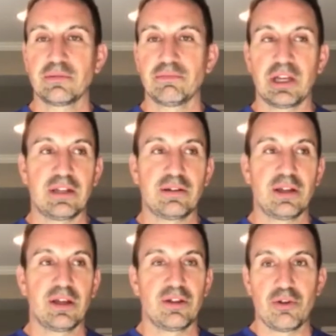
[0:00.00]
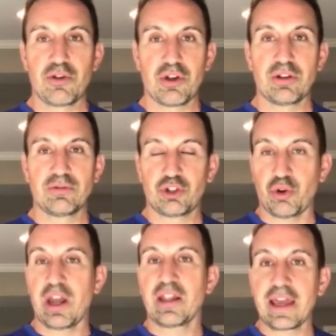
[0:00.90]
then you should
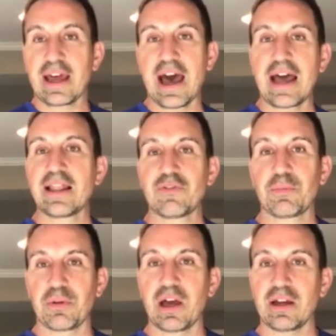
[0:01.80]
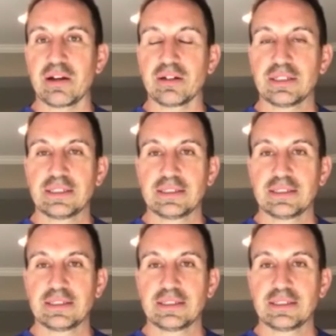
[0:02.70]
train like a high level player.